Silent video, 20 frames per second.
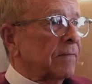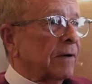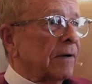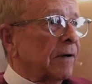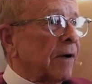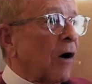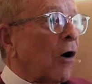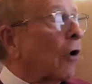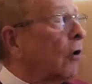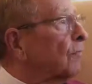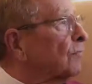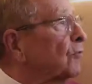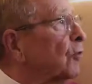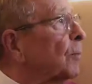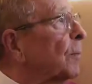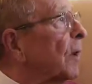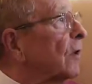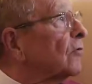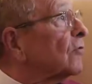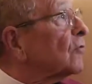all of
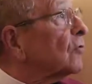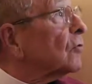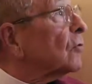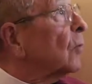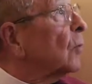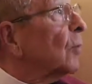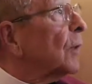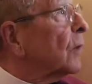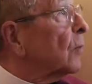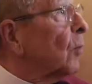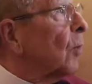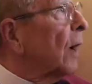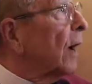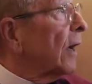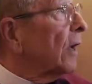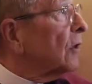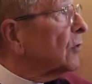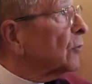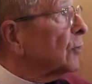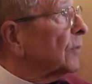Dupont Circle went
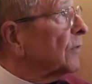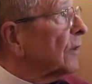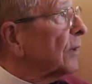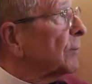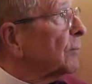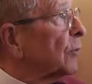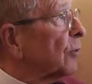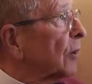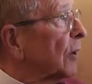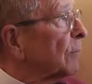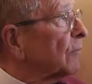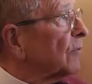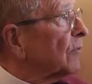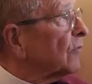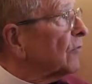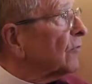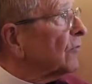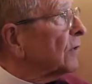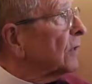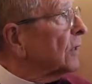wild when they put up right.
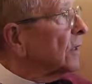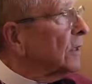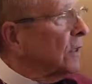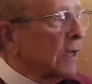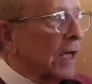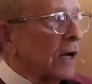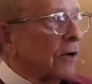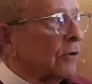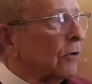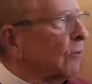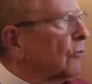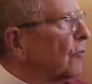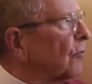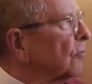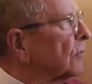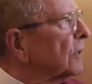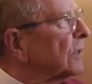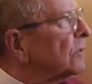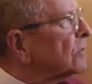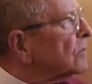this, I don't know,
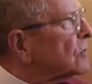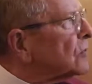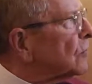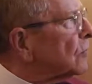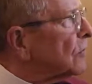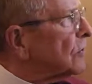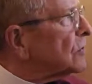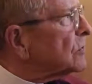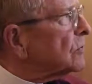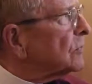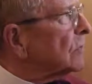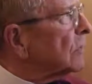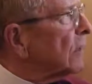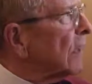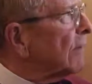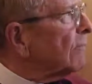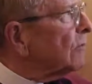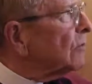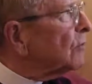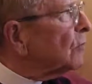13 stories or
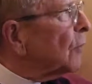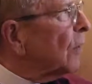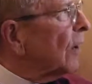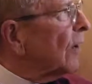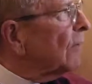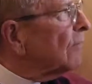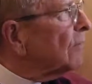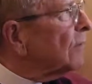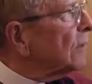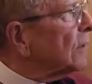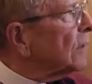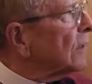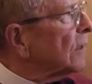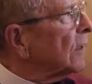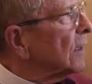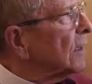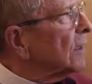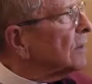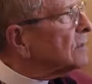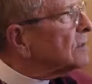11, I think 12, it's 14.
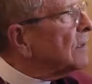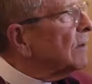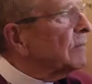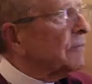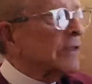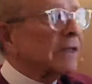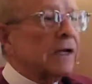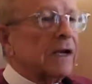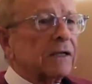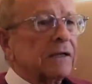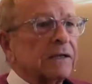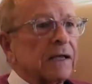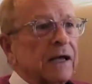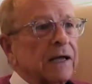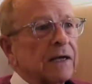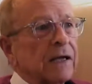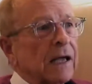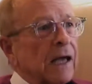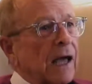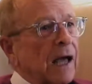Something like that.
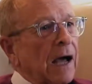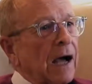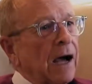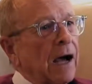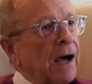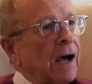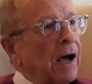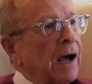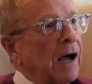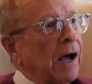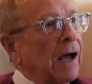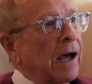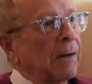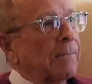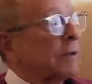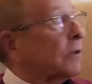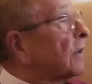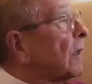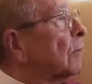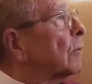Uh,
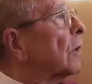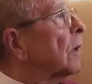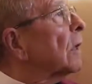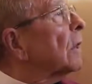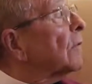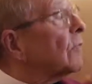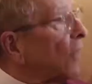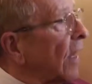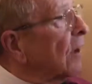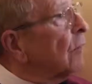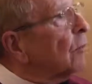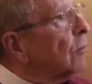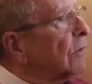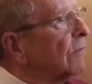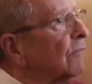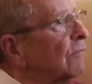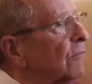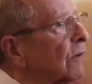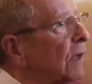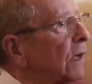but they were, they were
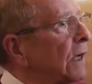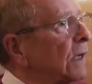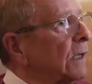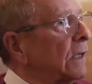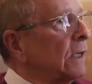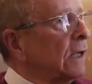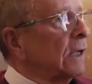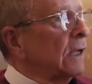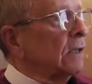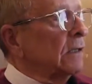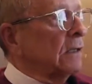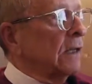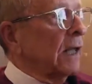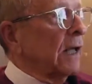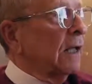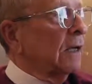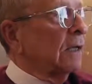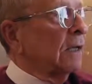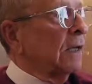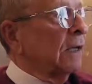afraid
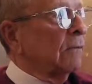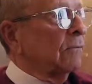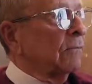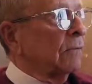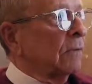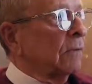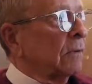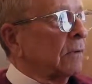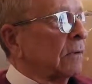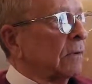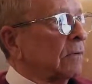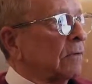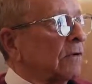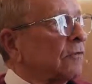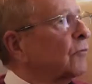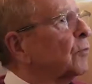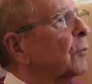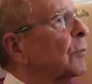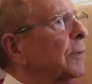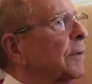that it
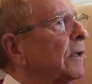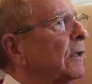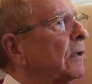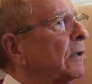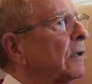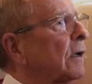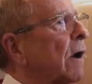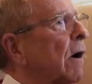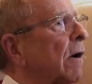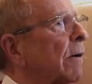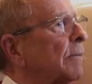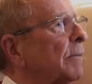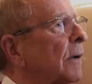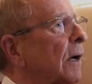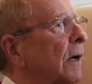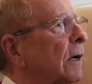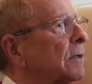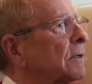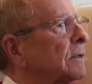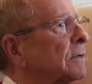this would become
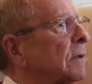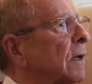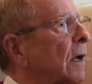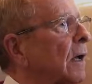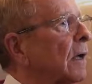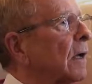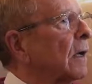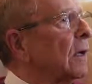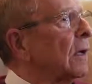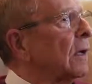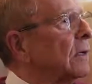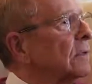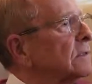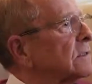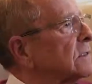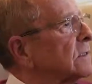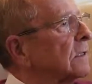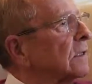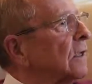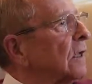a, a,
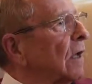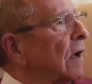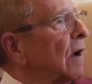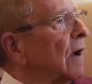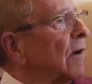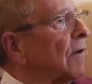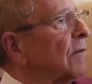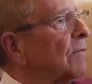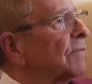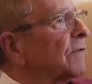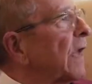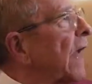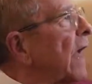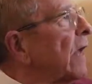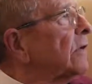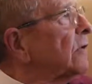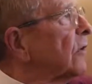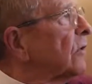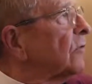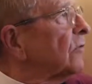city of
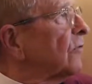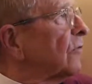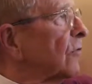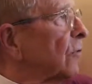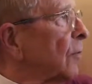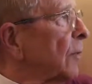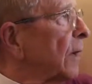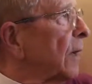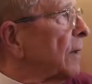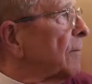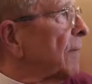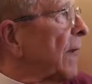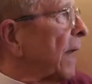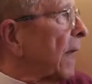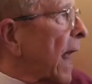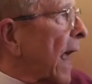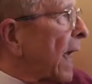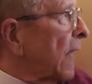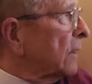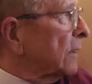canyons, the way
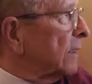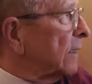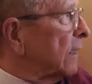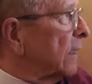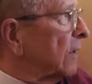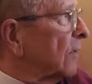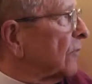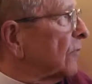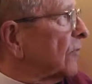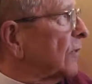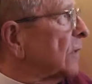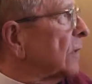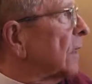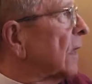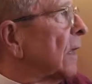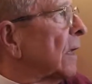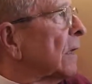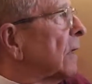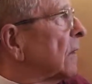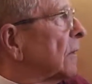Manhattan is and
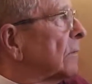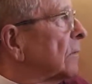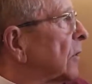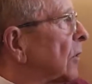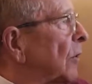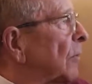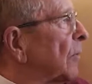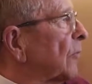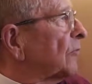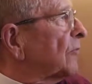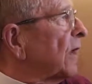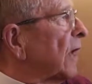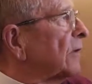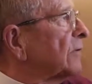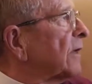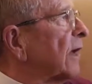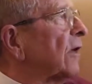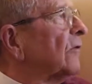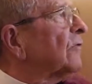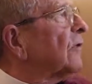you know, most
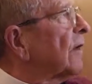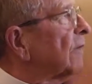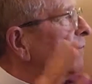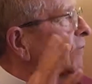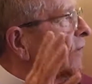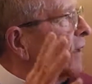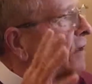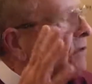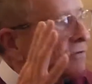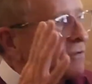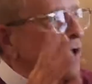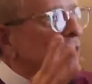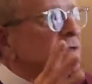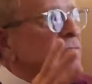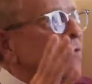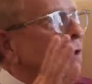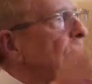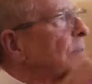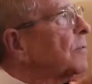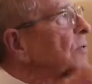downtowns have
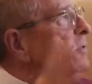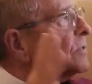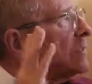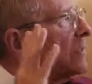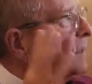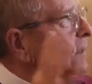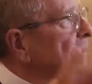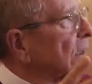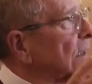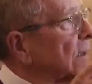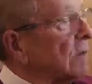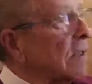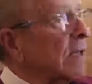skyscrapers, and uh,